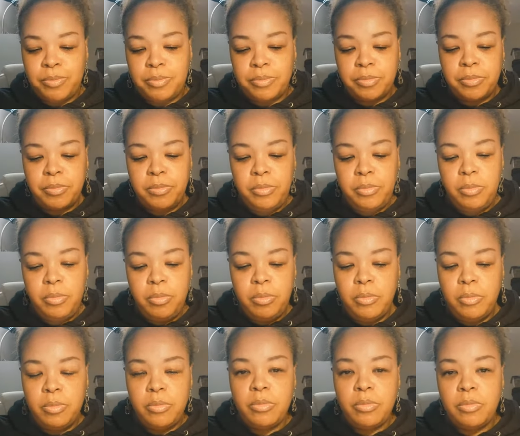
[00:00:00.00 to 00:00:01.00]

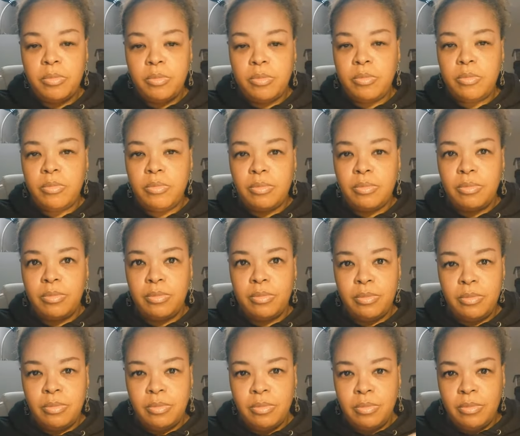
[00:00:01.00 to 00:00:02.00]

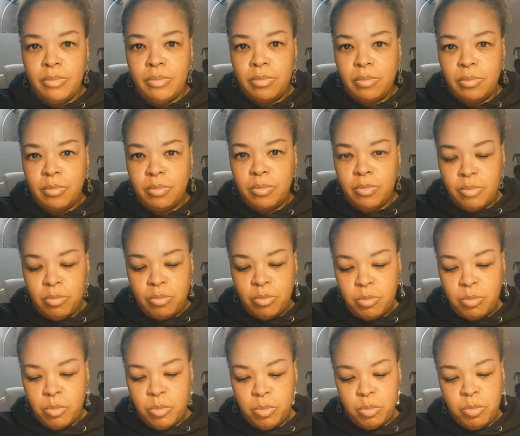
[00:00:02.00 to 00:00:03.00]

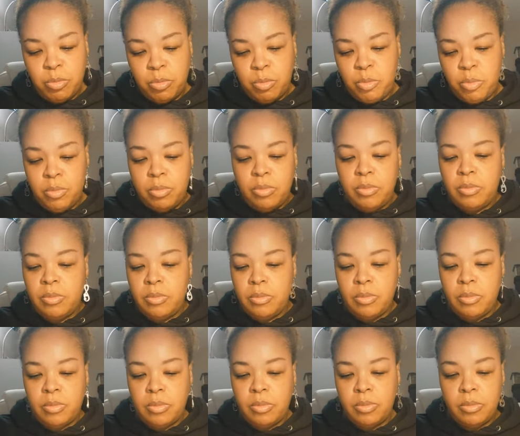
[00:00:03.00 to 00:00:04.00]

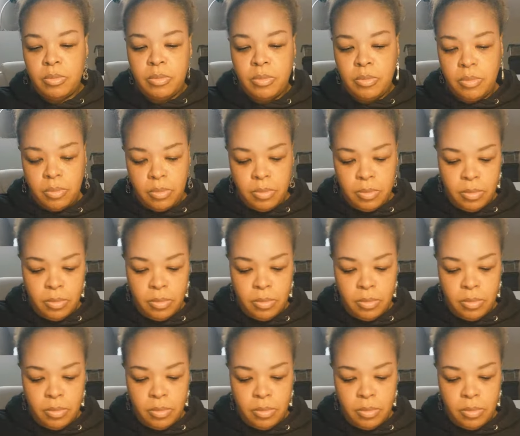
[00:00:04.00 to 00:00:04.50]
(no one is talking)